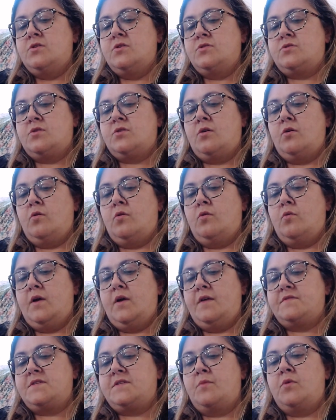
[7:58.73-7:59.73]
So
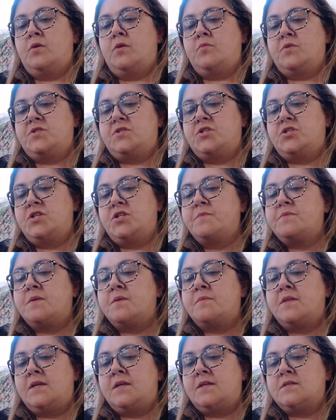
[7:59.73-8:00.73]
if someone was to ship
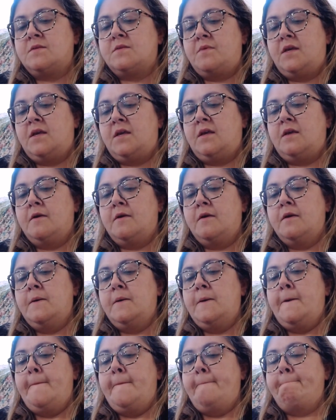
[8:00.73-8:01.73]
something to me
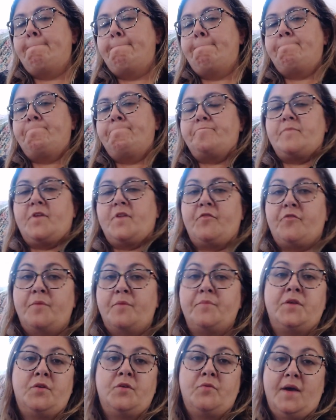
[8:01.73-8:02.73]

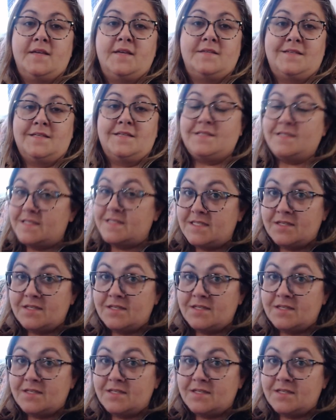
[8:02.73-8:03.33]
from the U.S., it's